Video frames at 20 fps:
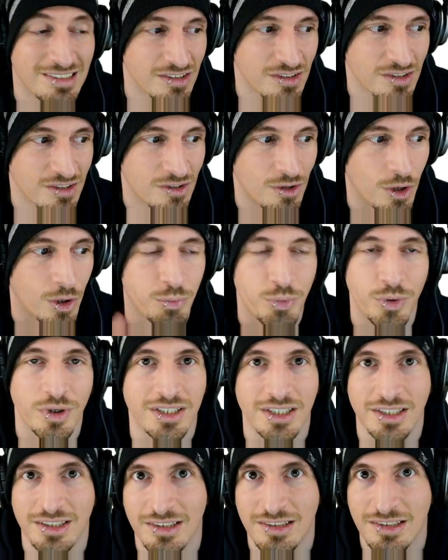start
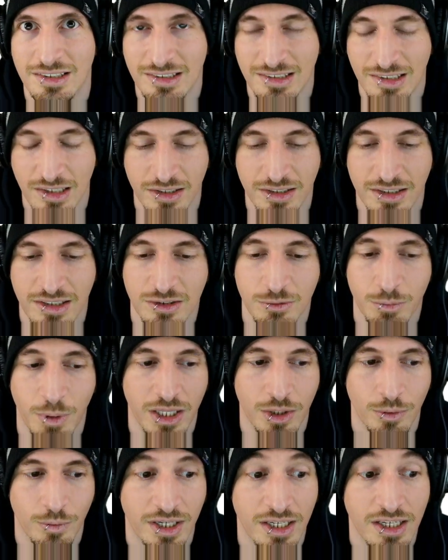printing these and selling these, by
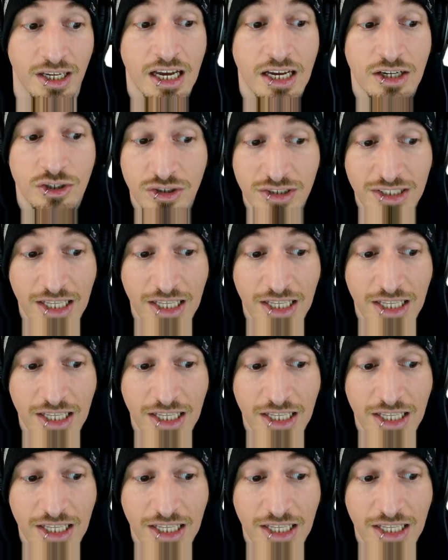the way. Just